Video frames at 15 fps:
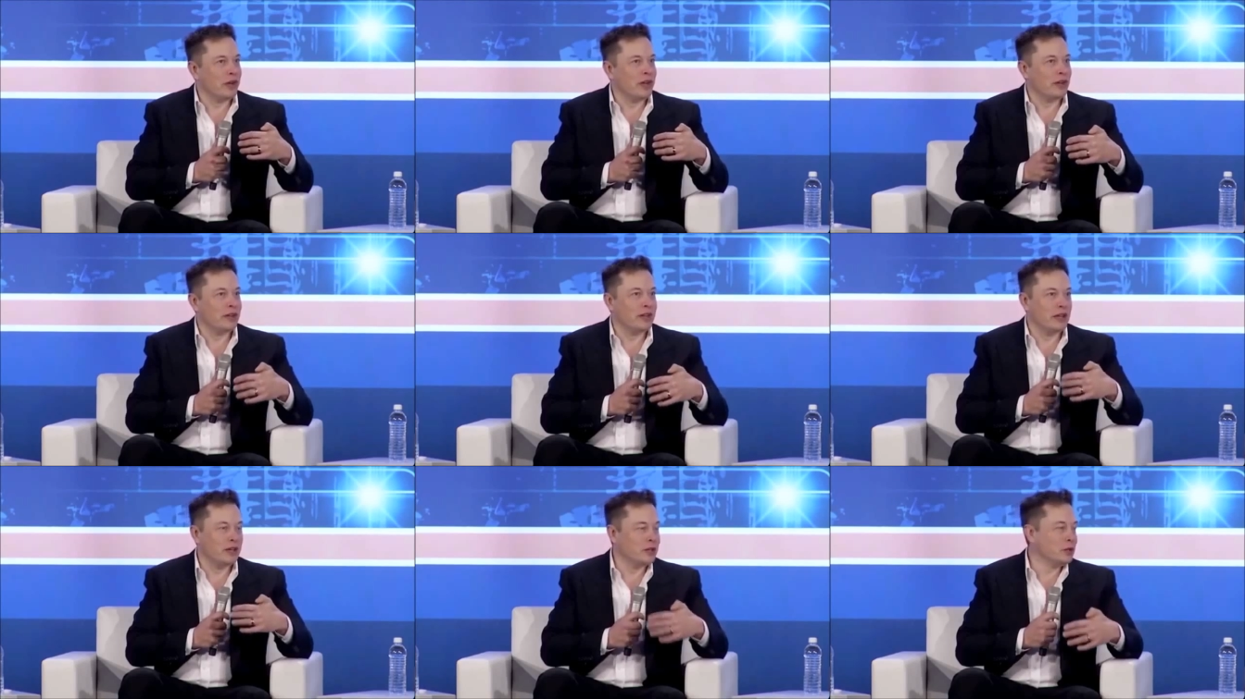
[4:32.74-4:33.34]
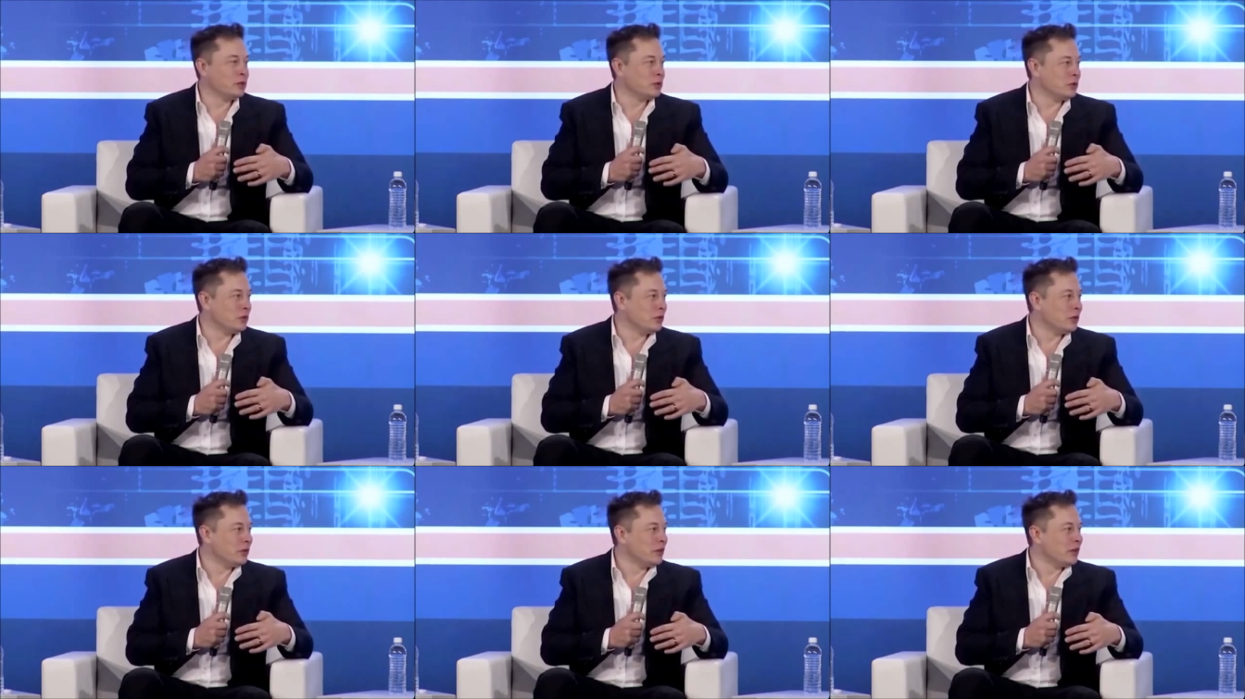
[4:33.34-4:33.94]
uh, the end
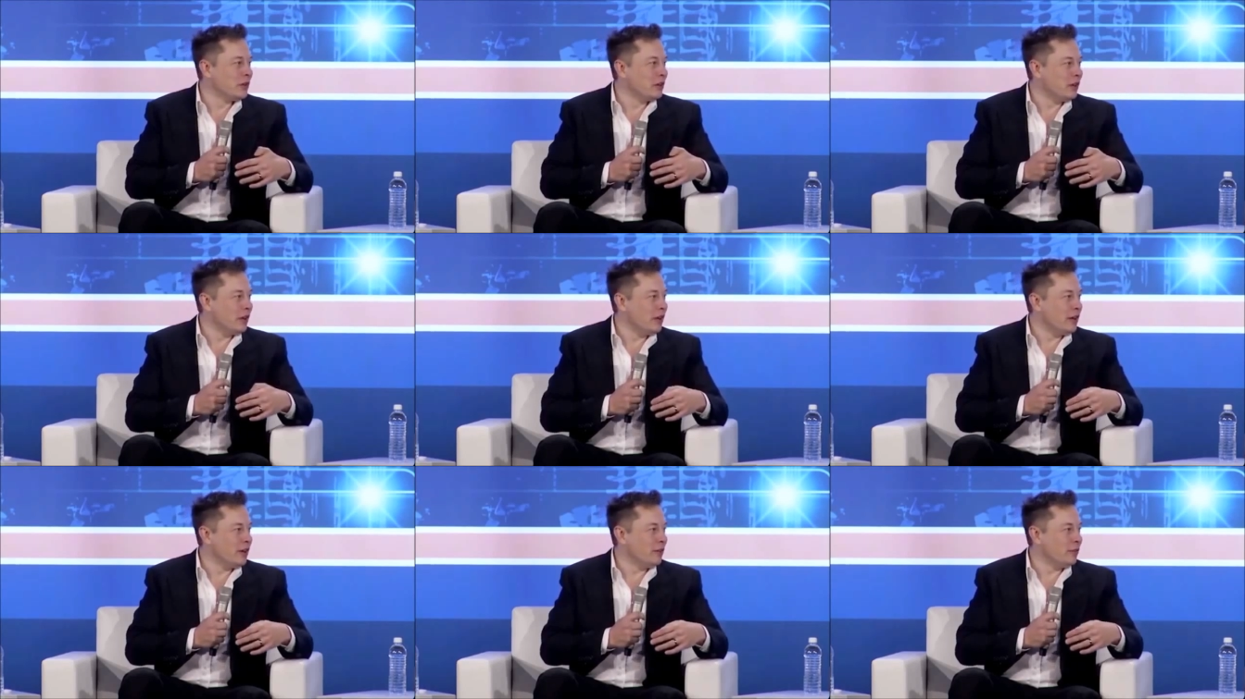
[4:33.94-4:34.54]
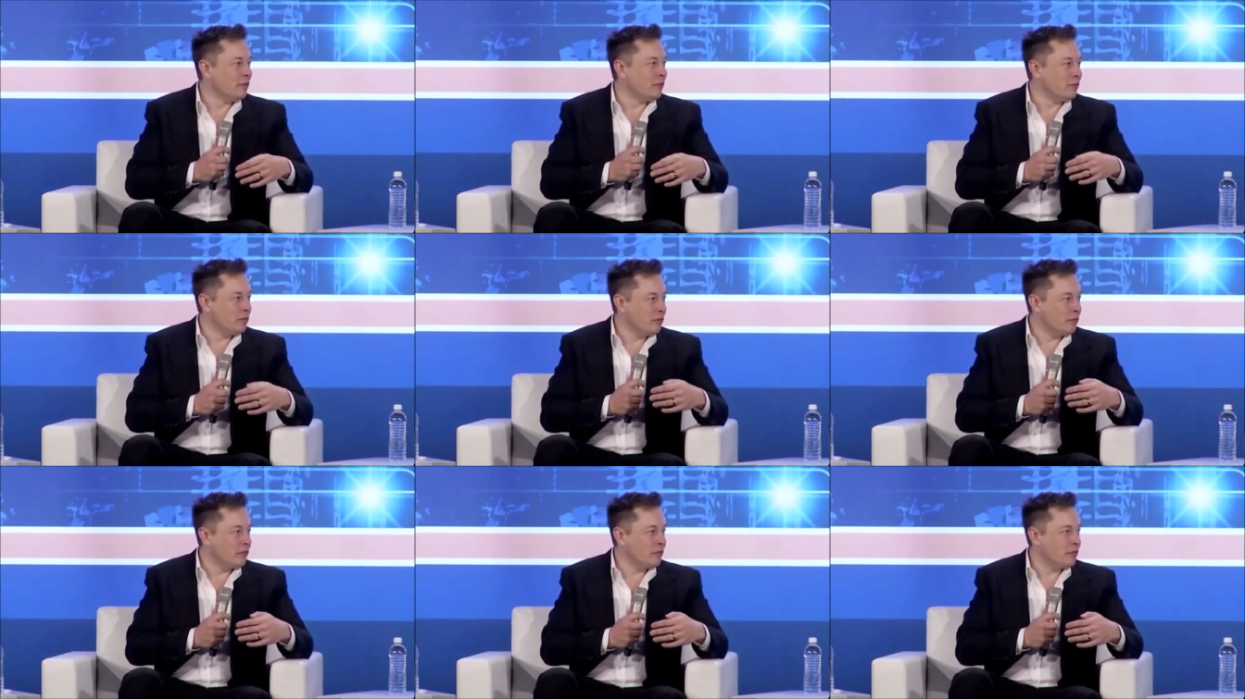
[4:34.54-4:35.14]
user um,
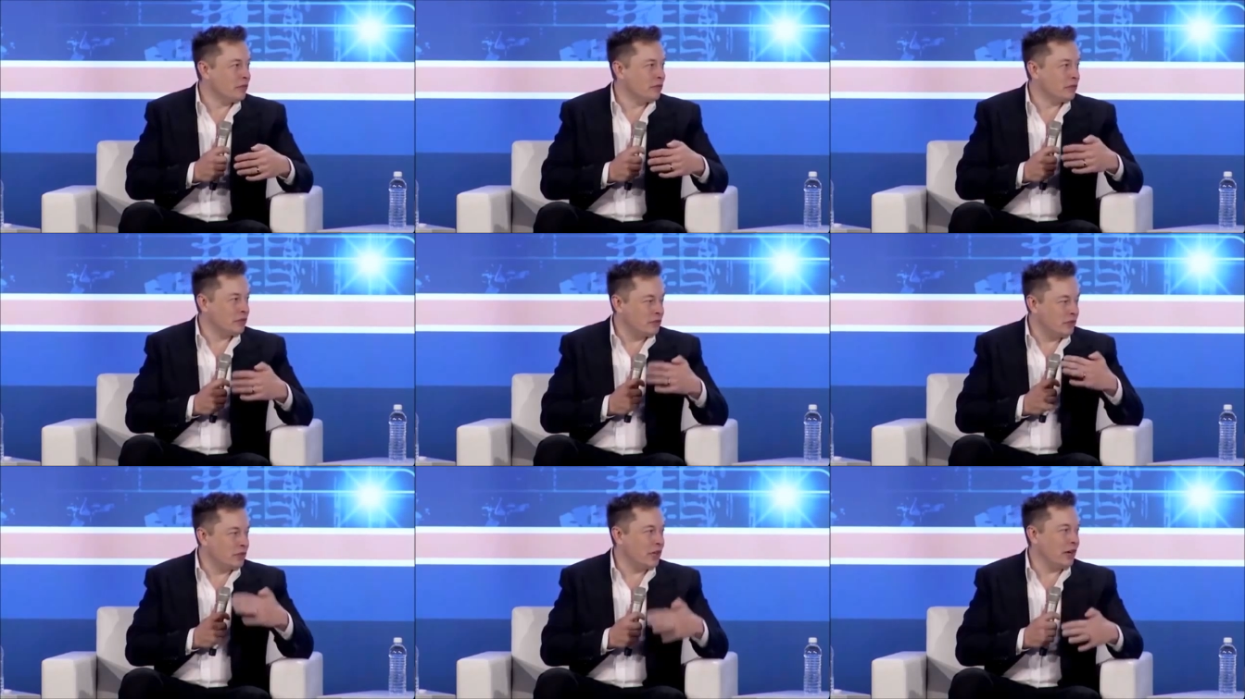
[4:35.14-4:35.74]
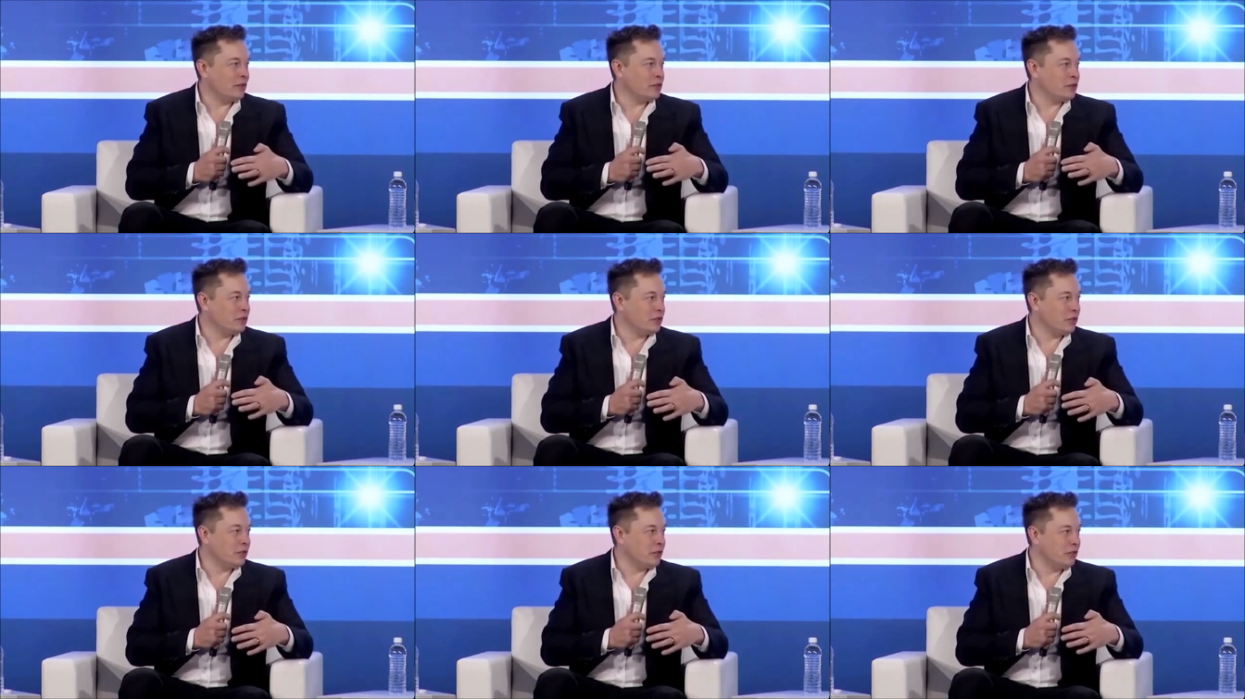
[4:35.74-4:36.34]
still
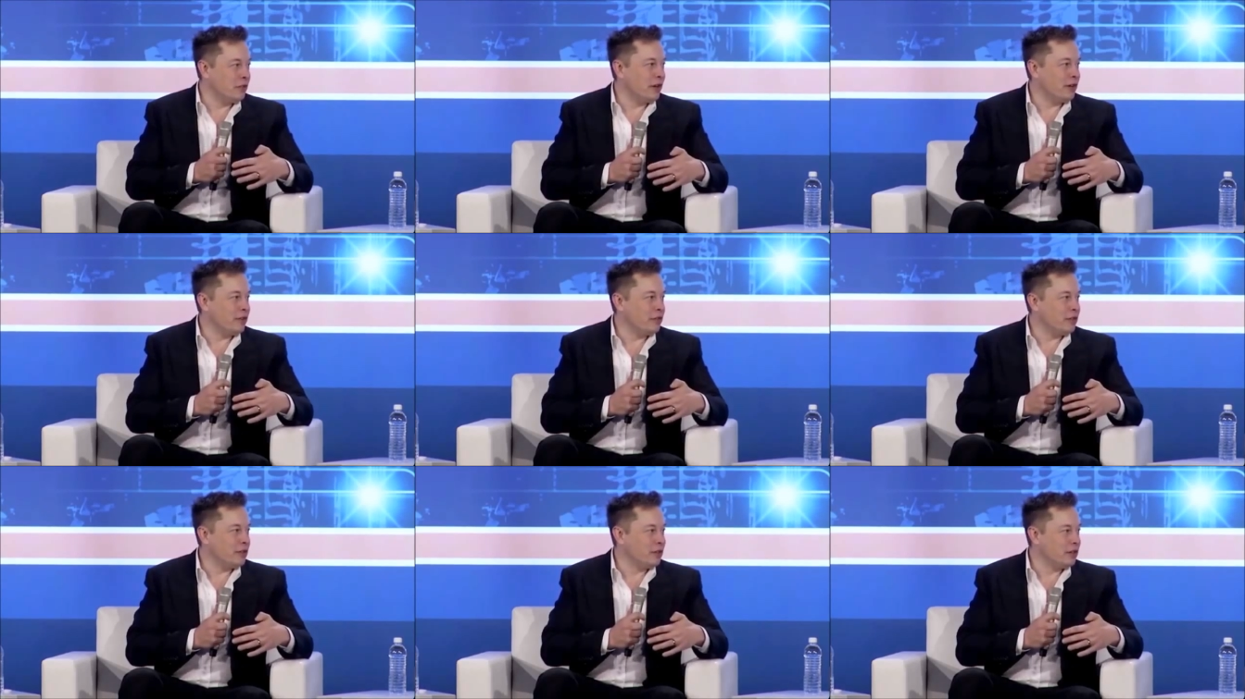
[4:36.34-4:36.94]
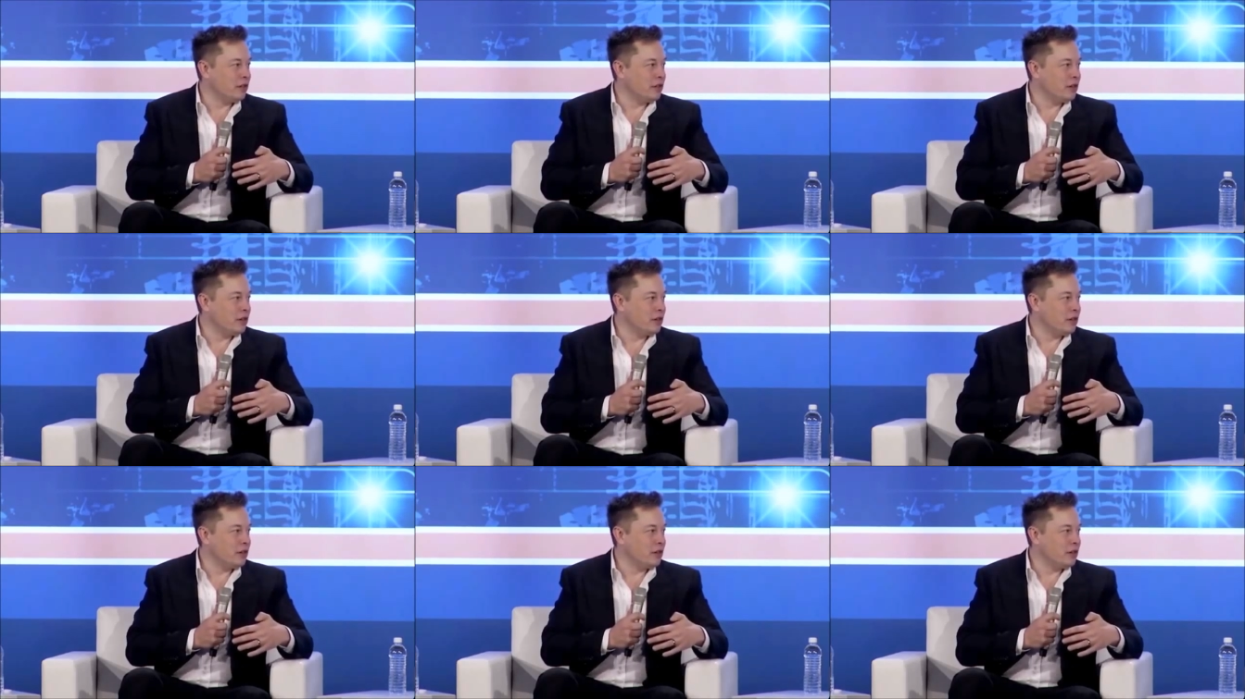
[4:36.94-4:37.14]
captures the, the benefit.